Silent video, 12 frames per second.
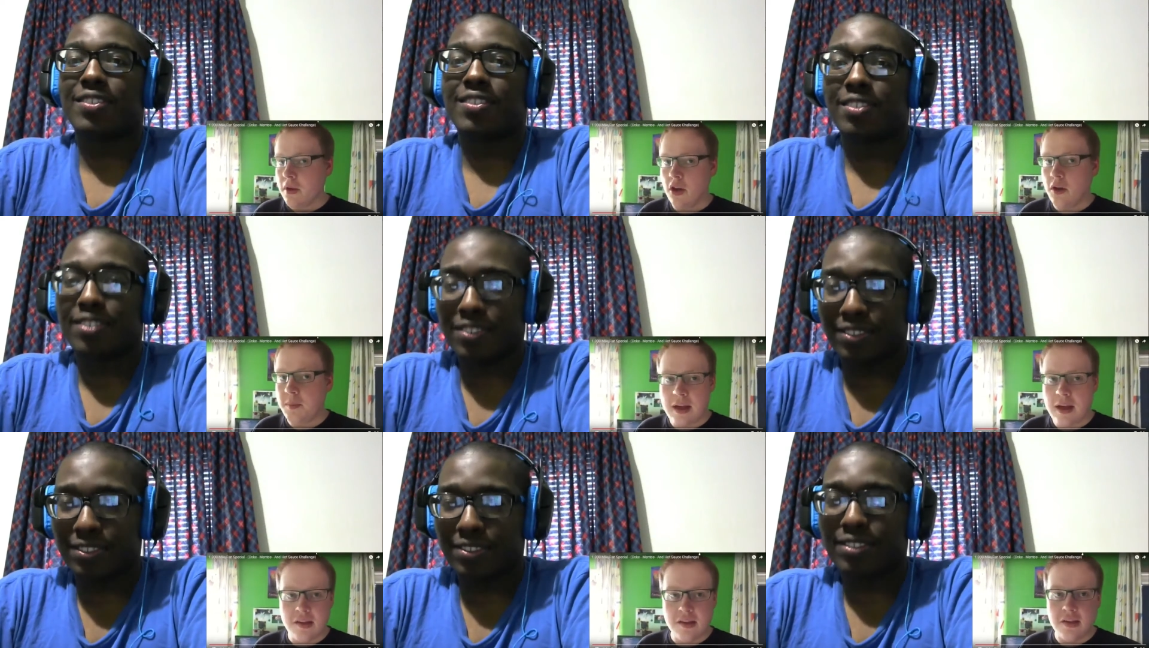Speaker 1: O B
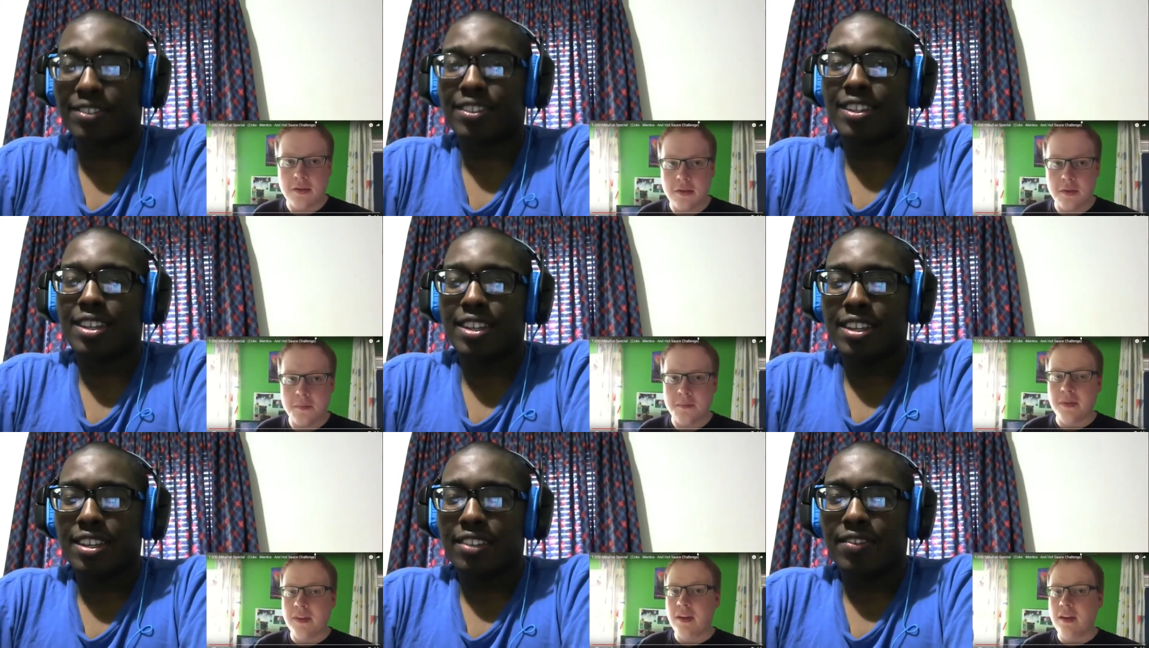S system.
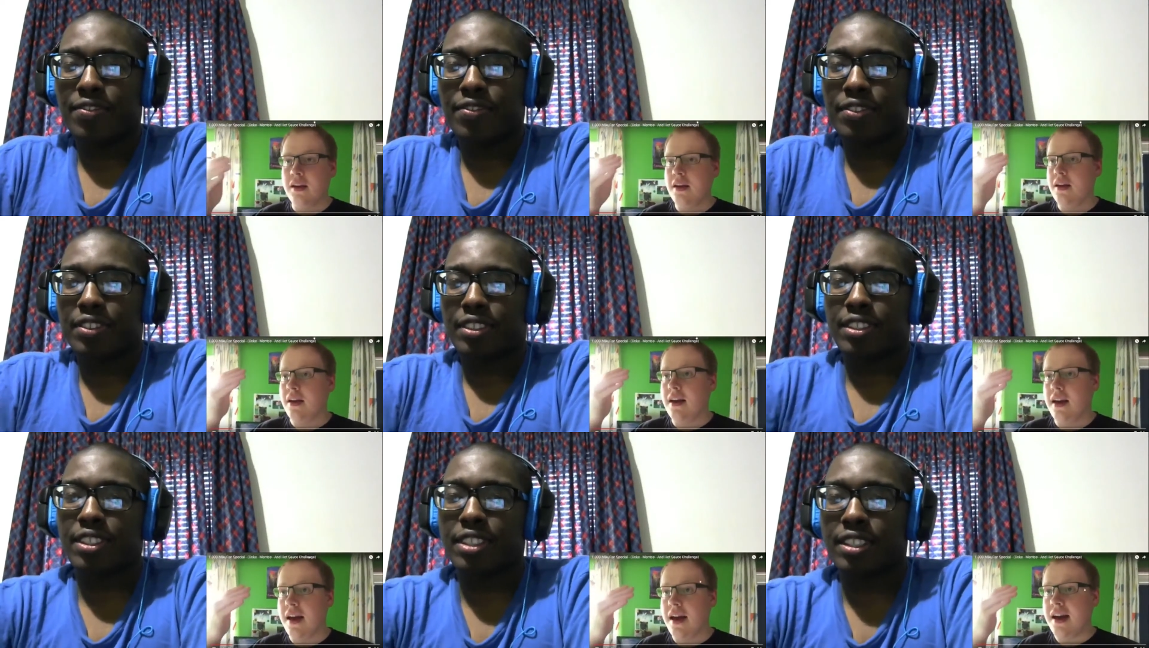
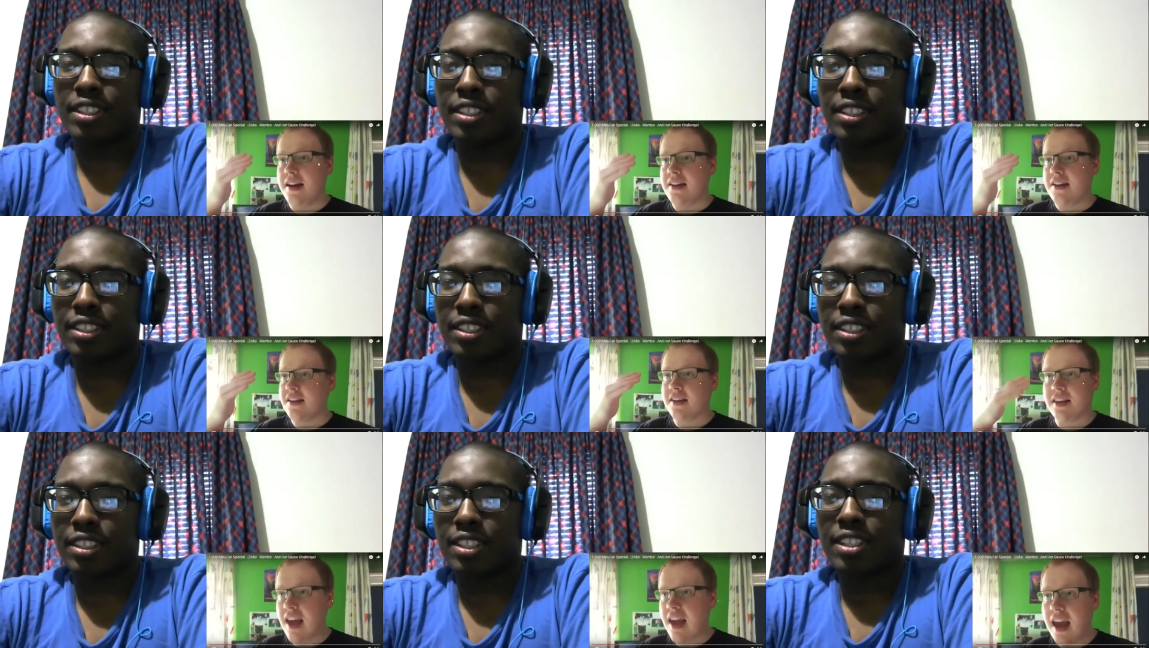I just
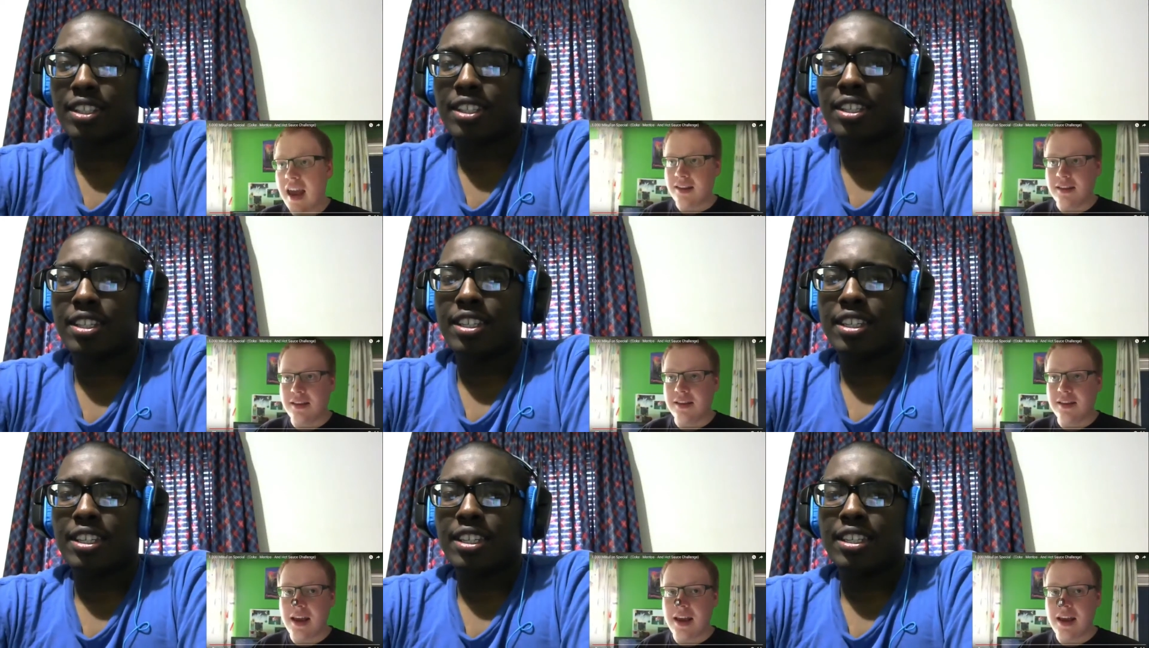can't.
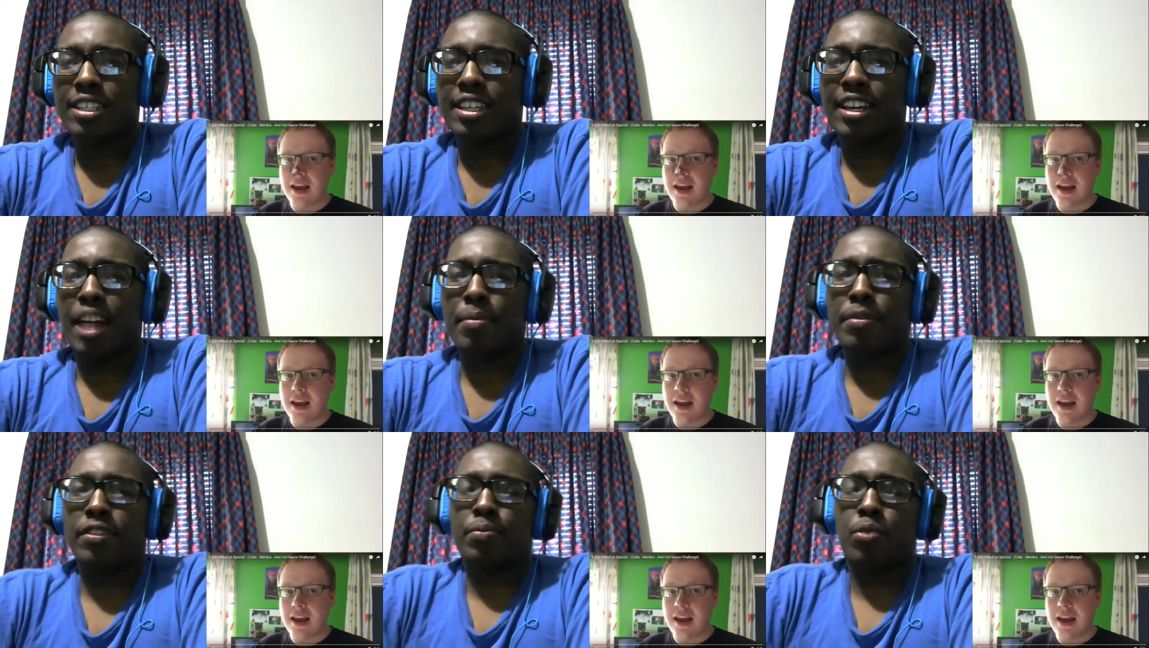Yeah, I've been
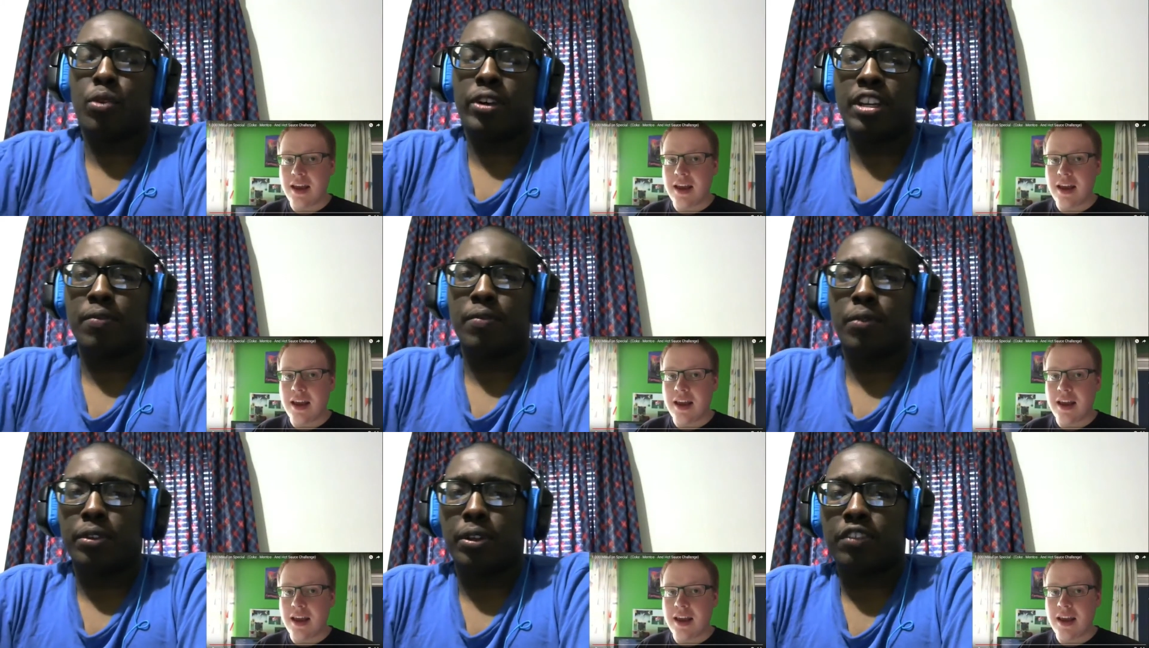supporting him for a
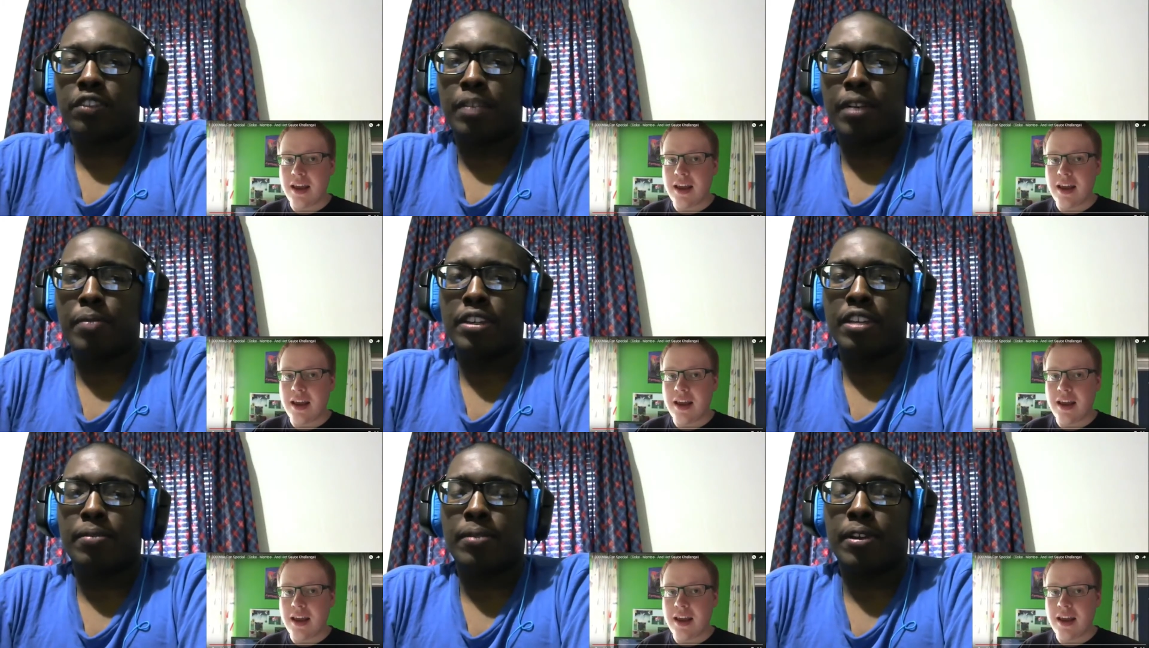long time. I've been giving
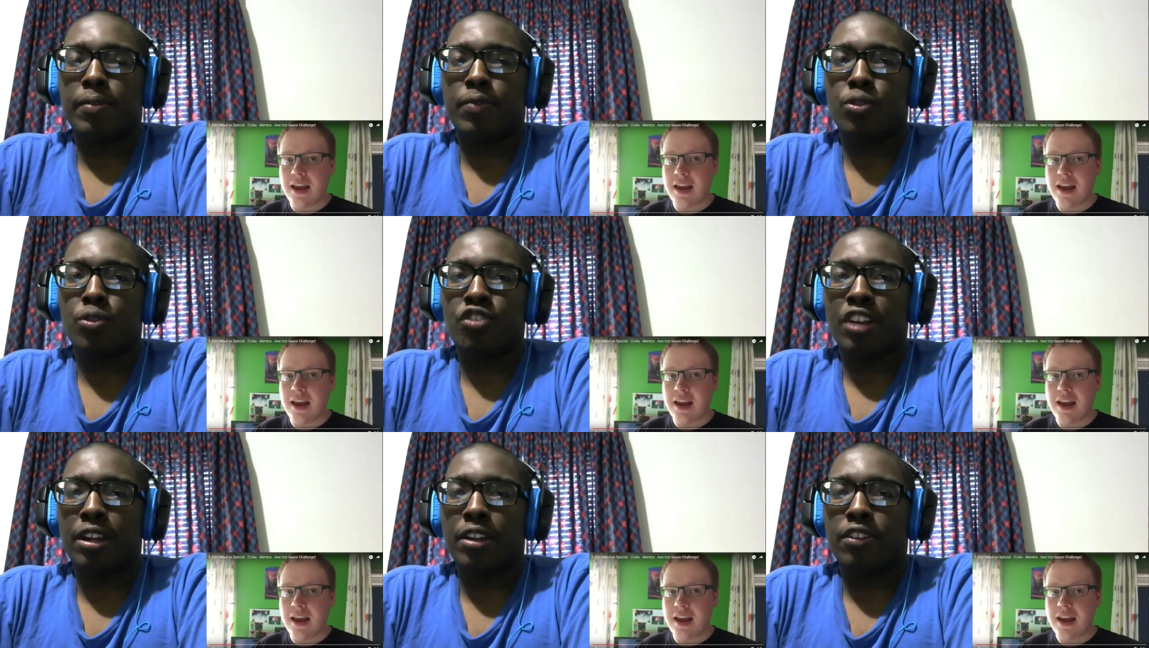him a few
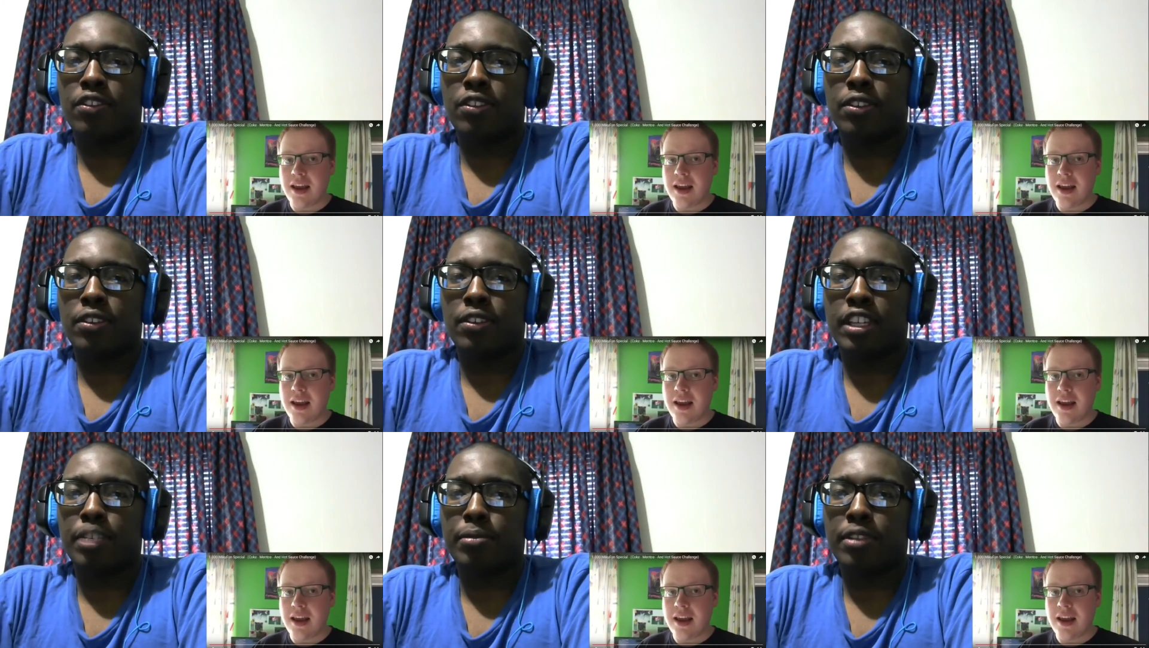shout-outs to get him
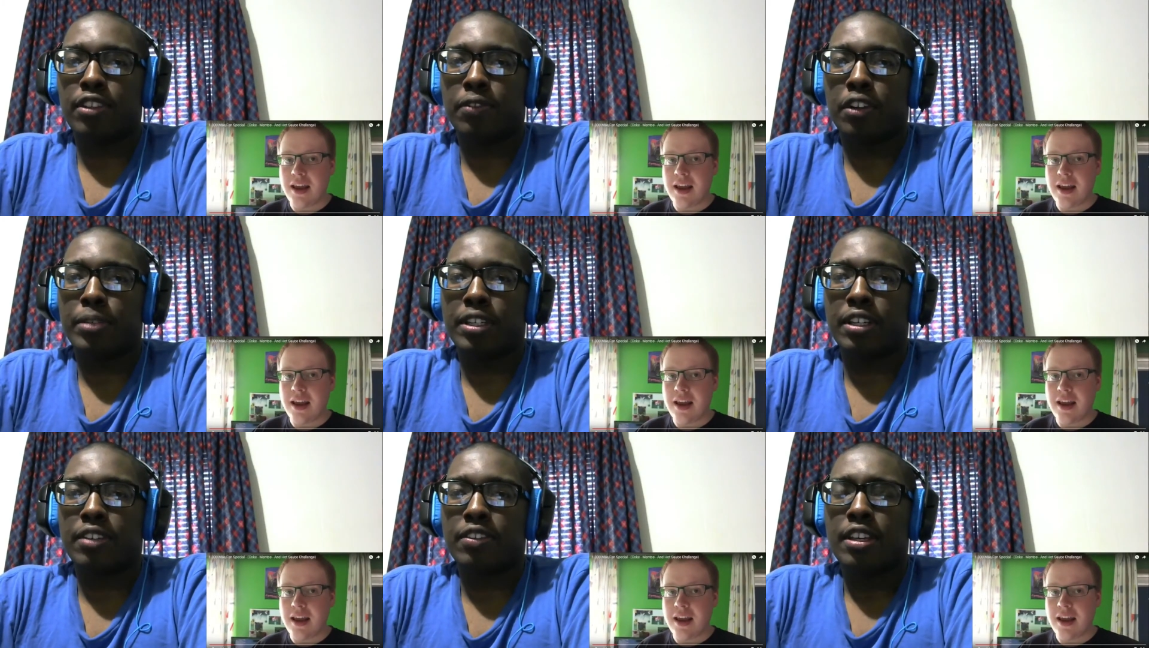this far
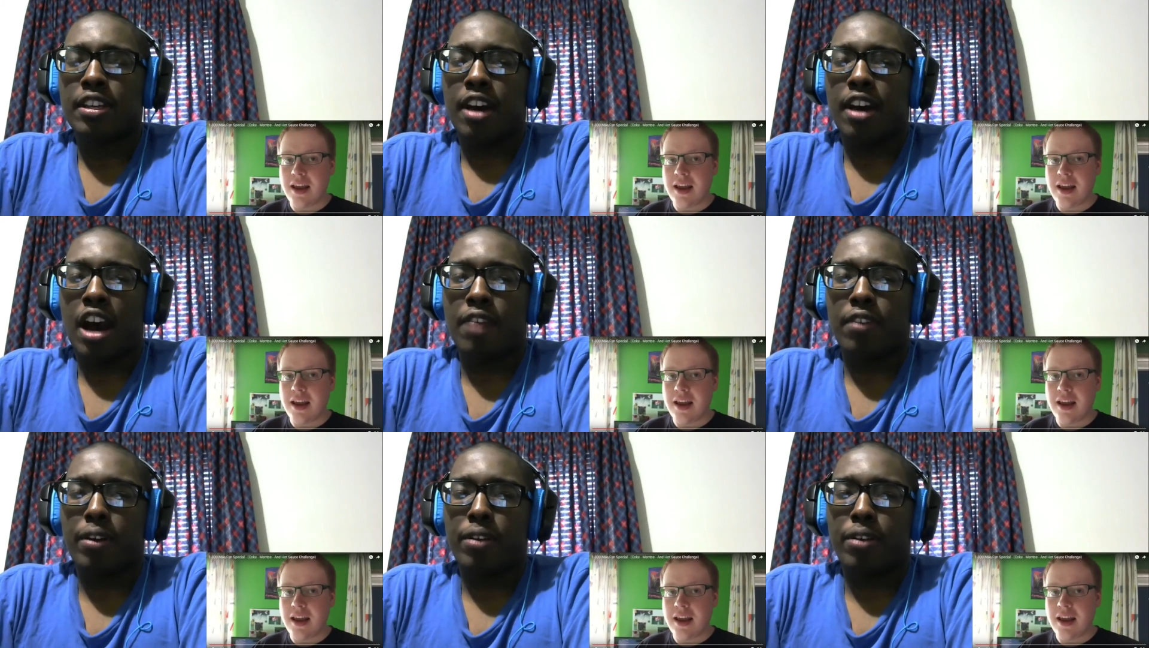because I've already
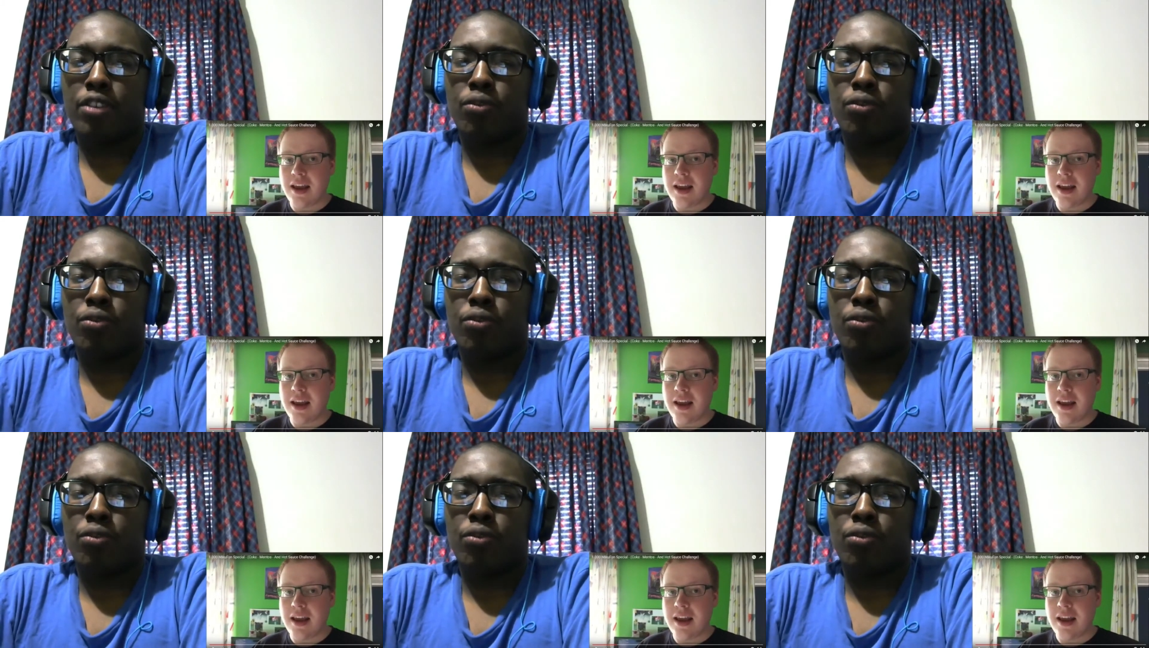reached one